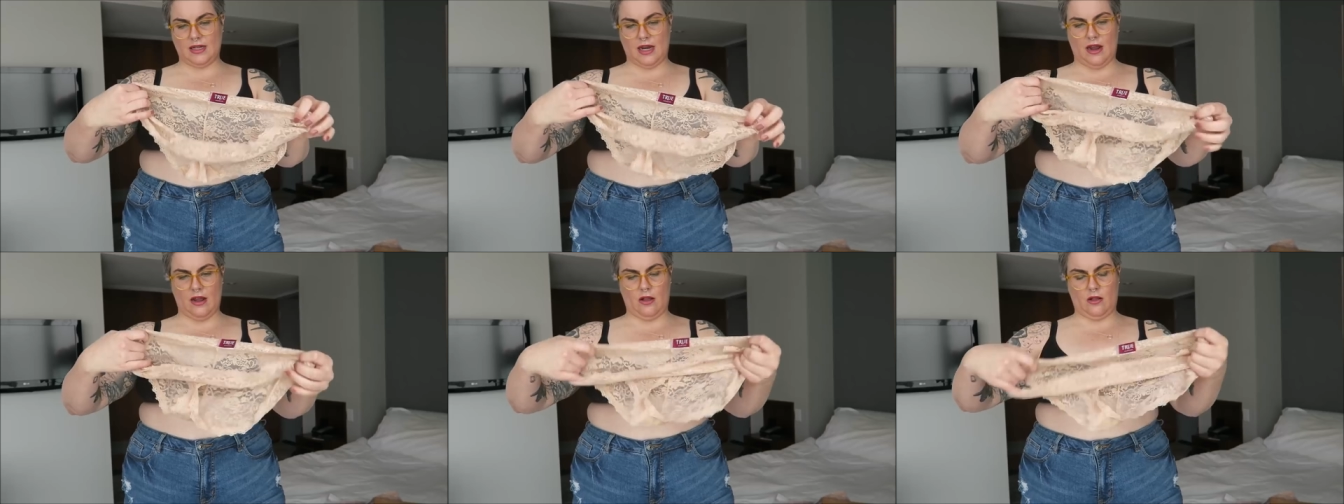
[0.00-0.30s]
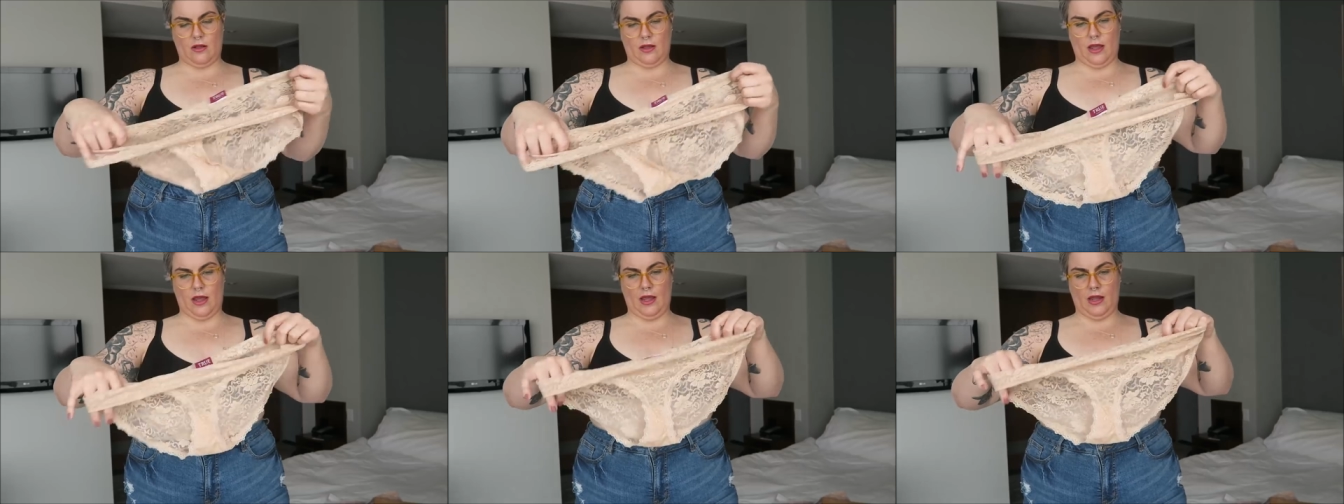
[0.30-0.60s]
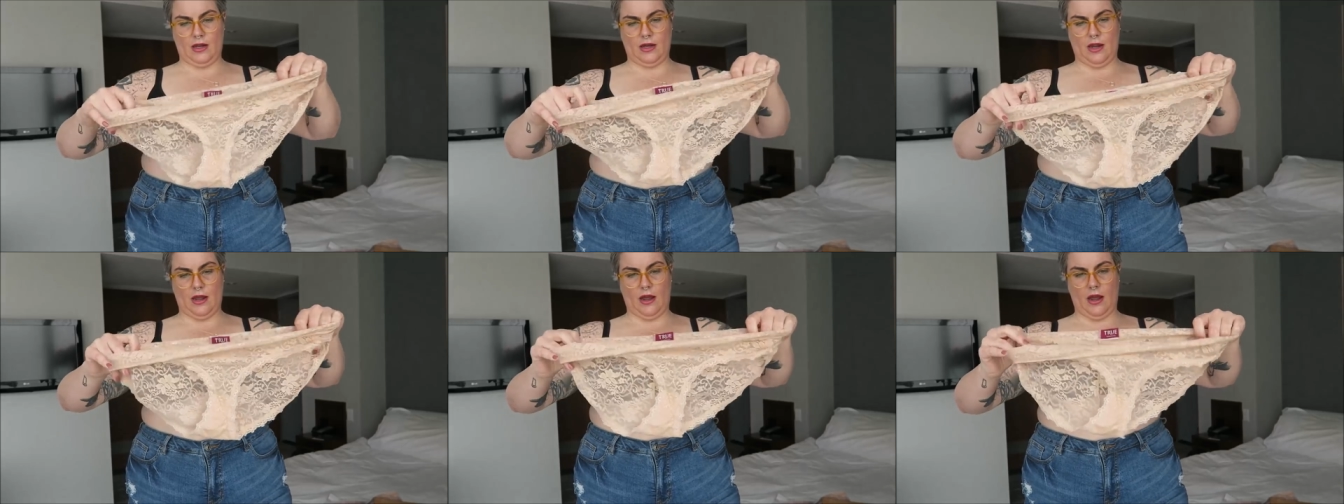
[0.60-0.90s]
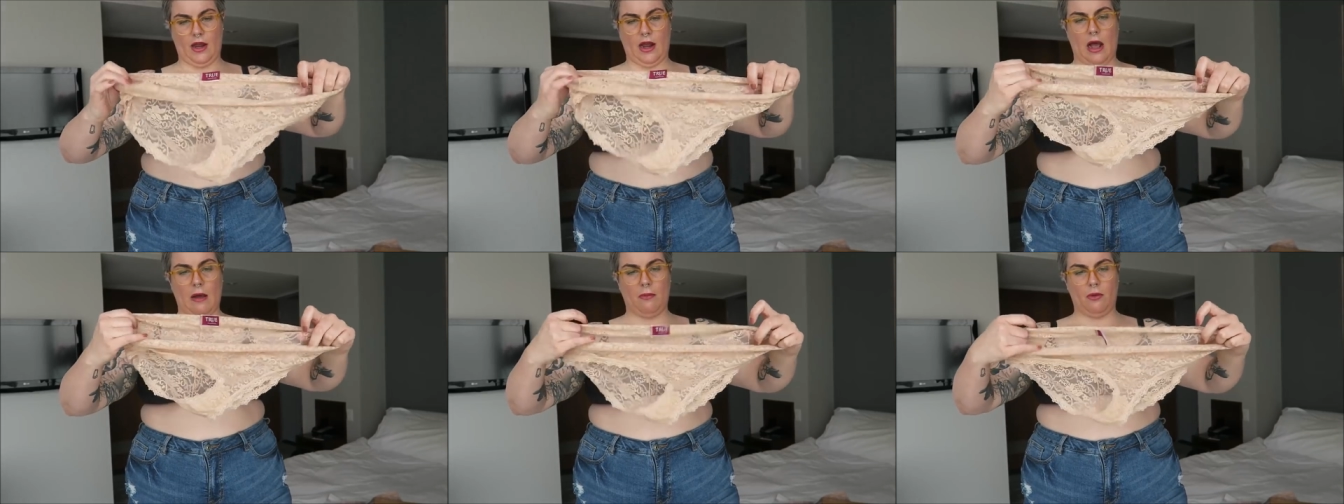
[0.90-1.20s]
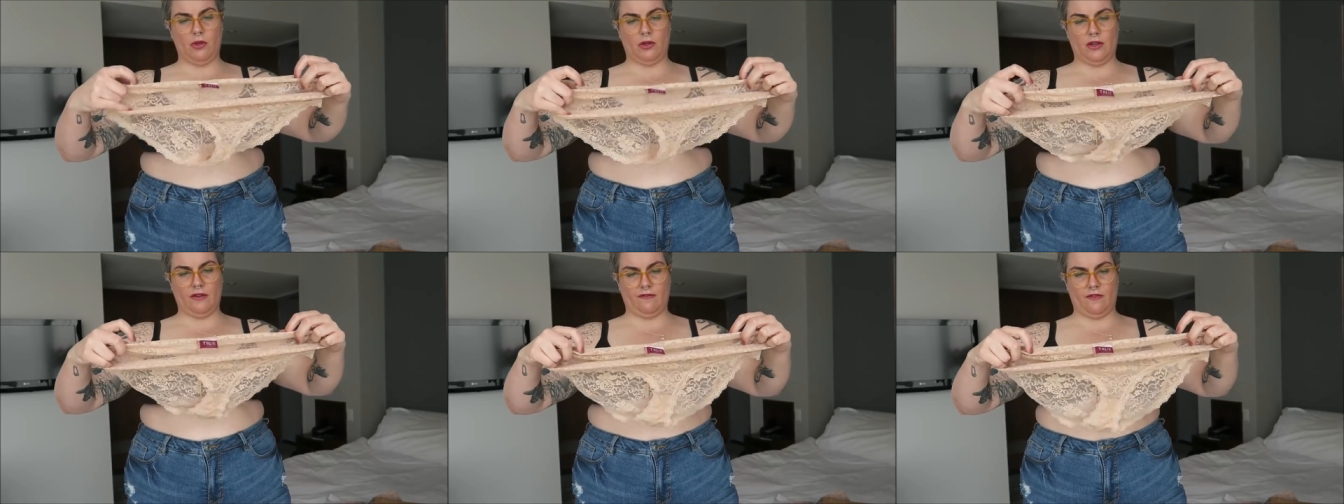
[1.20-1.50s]
style in a
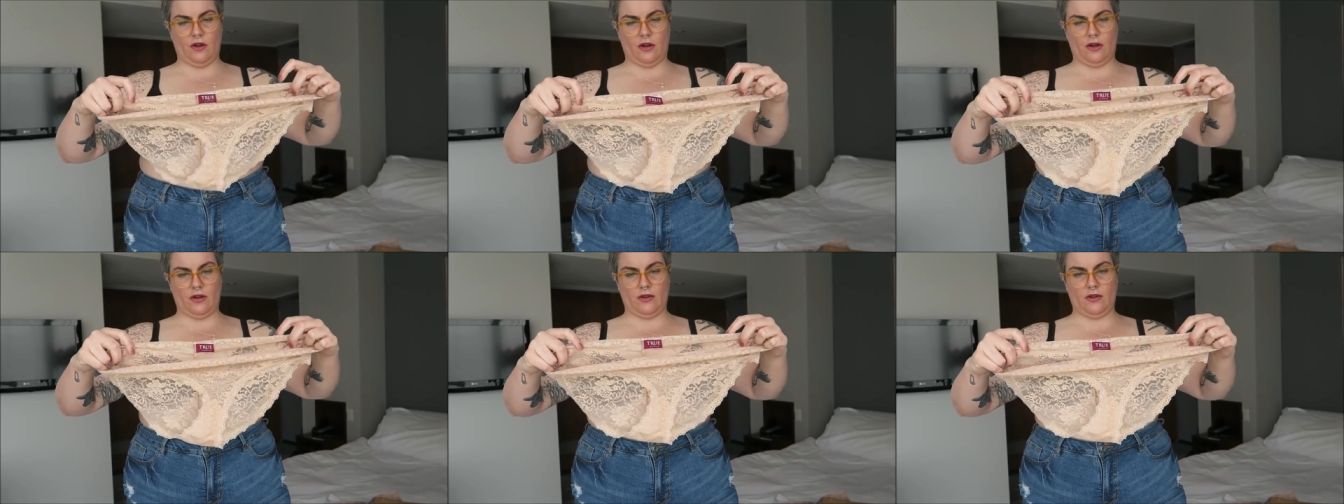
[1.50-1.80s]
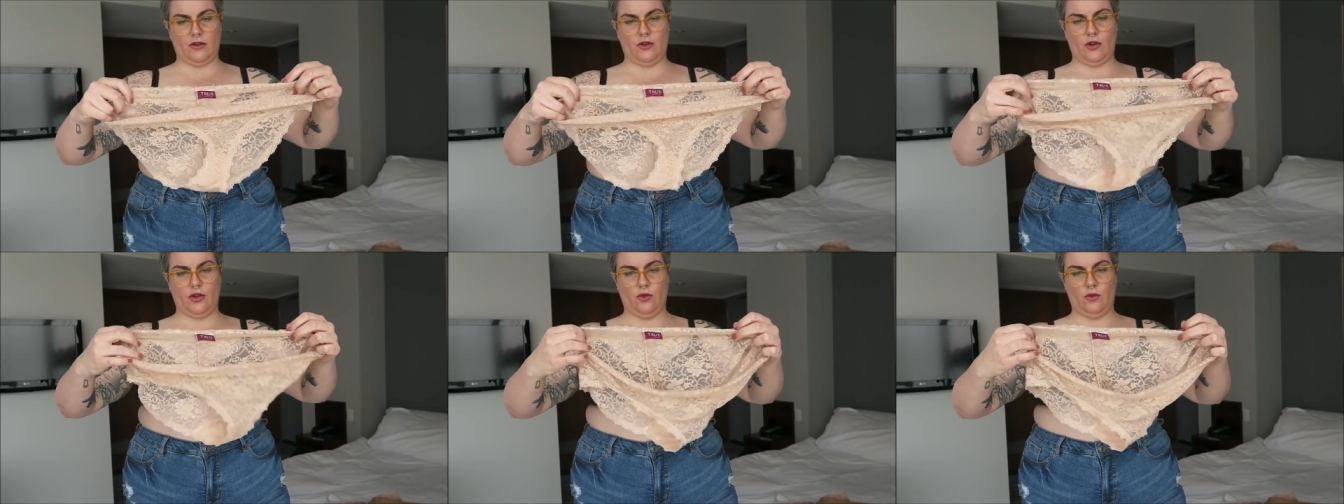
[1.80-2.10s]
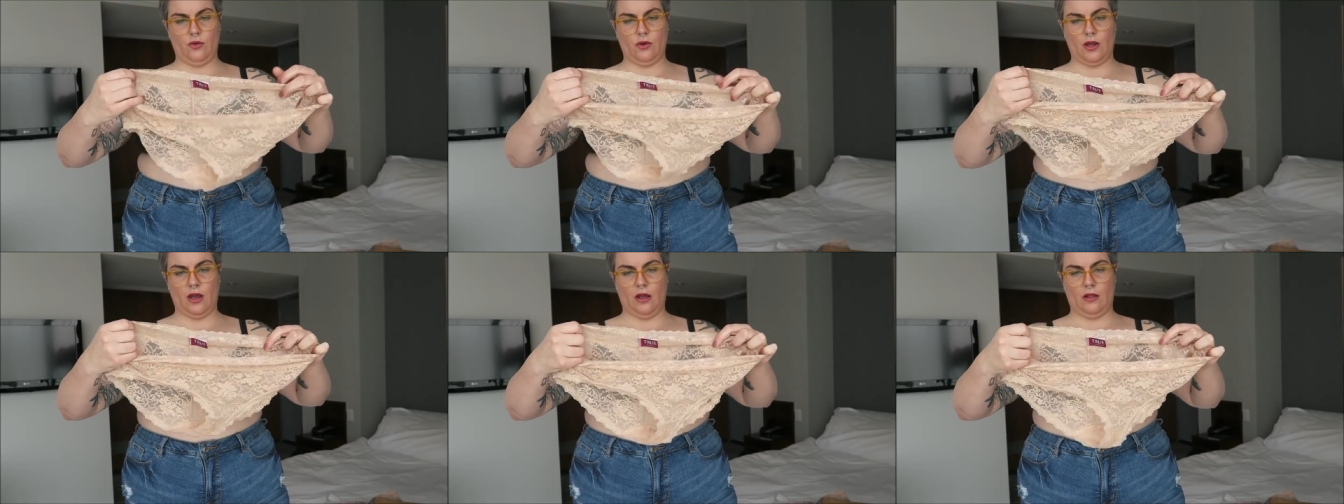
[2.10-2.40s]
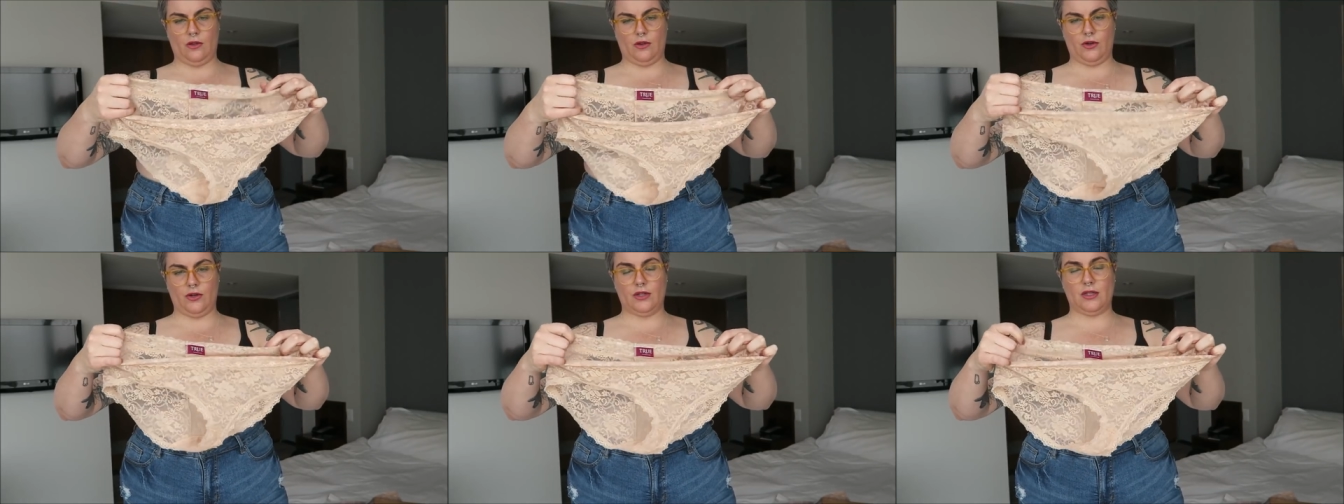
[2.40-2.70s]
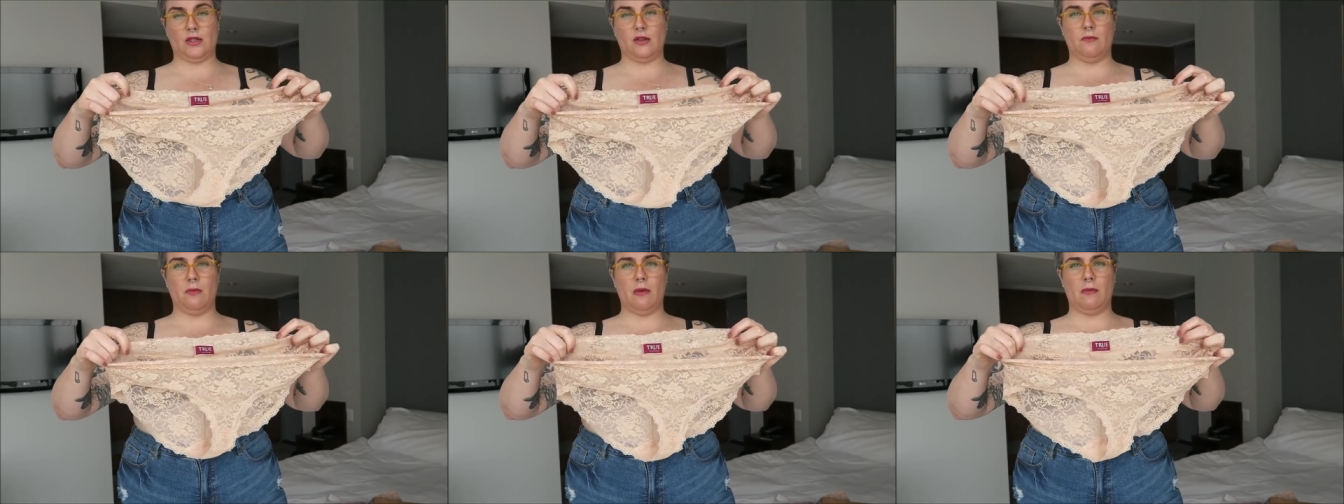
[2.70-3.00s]
couple of different nude
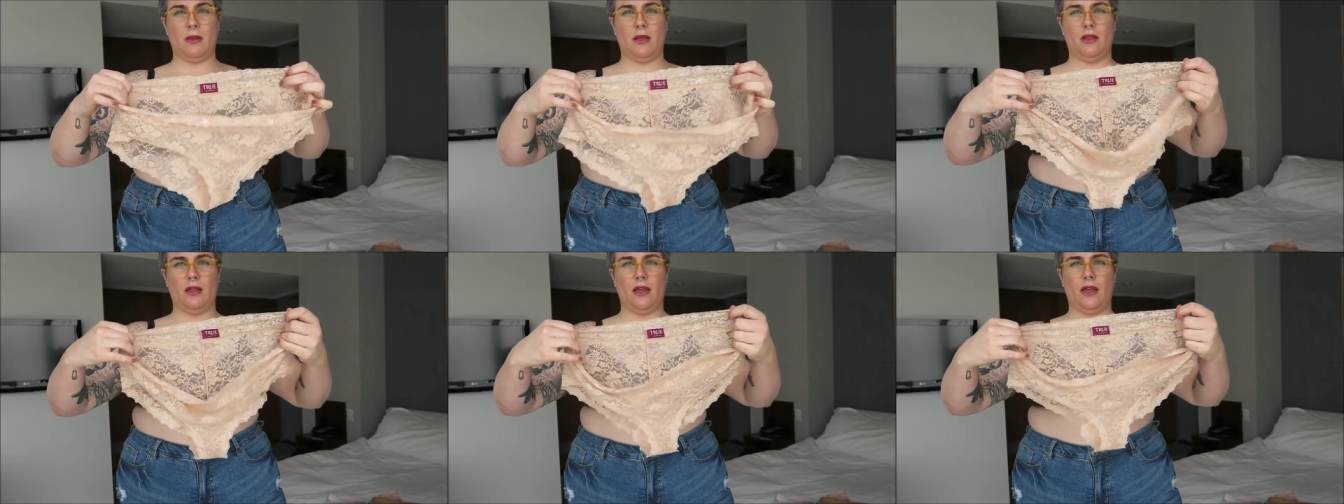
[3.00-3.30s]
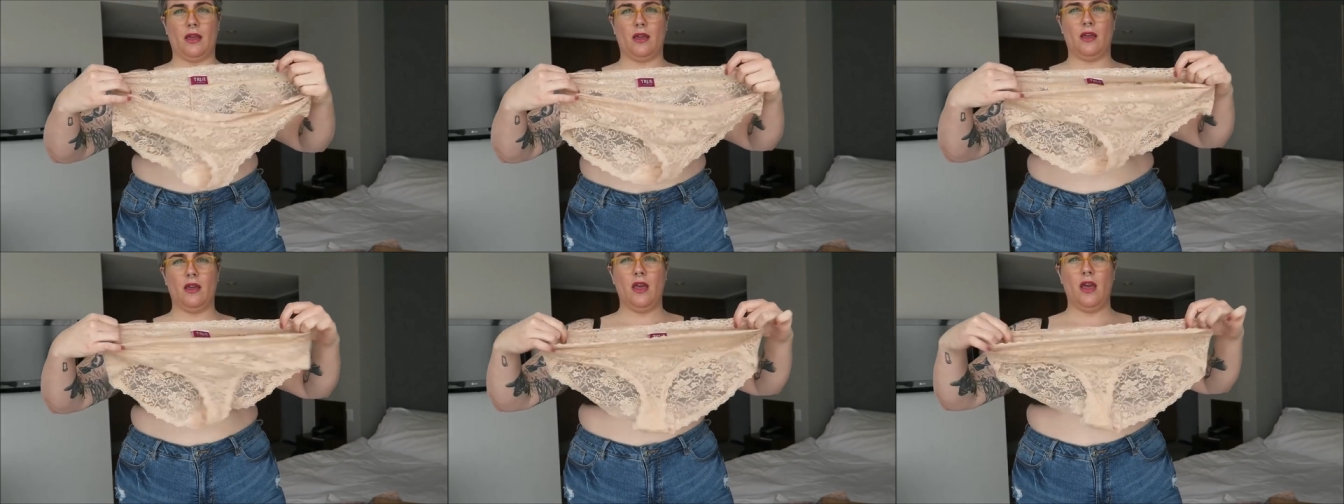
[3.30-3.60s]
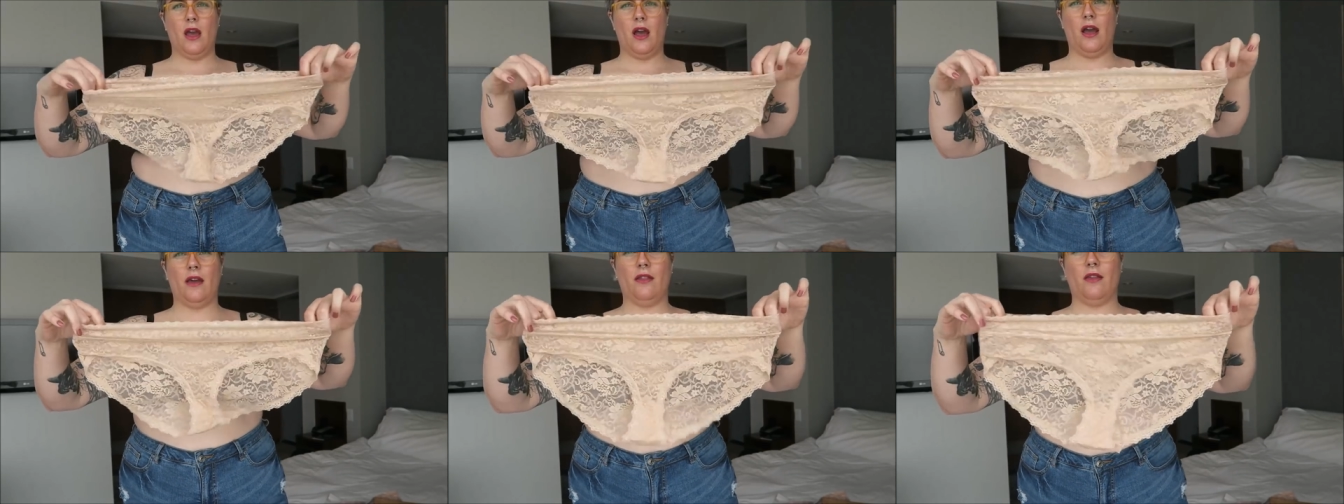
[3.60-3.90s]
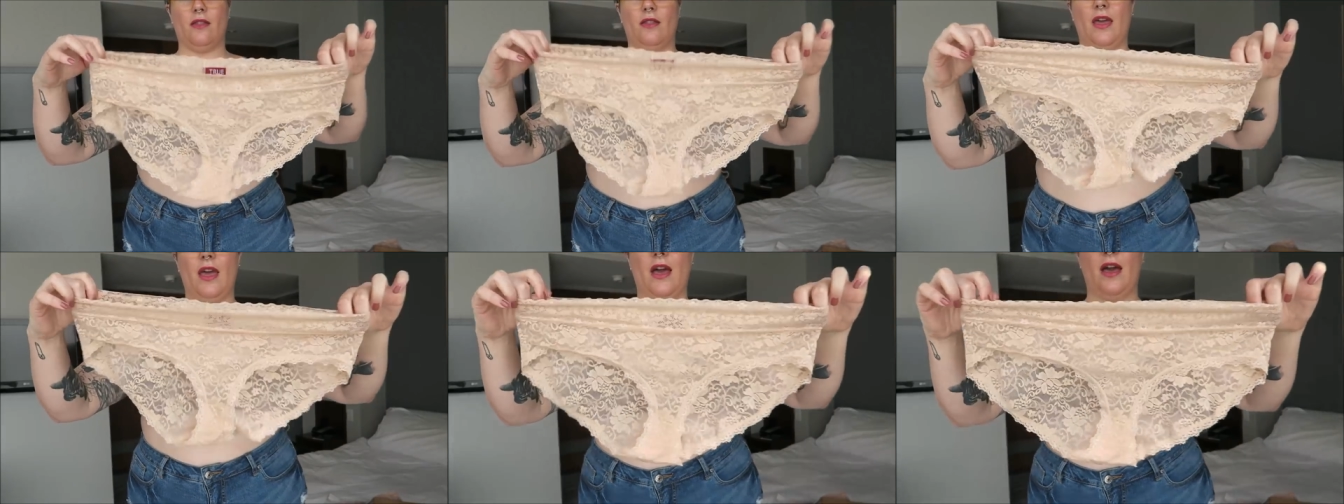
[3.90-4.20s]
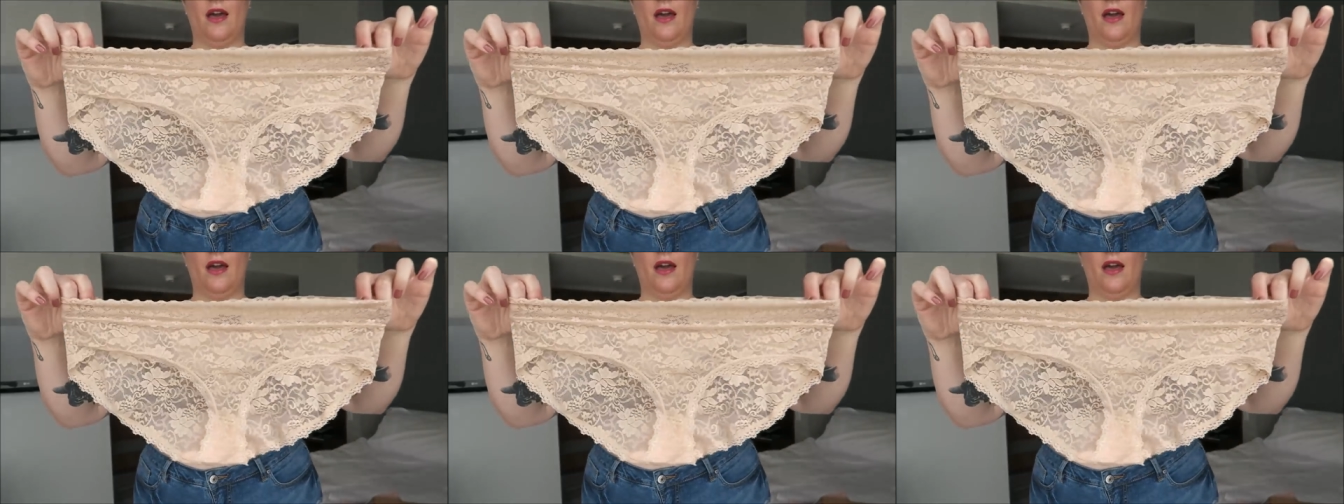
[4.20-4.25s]
colors. So maybe like, I think they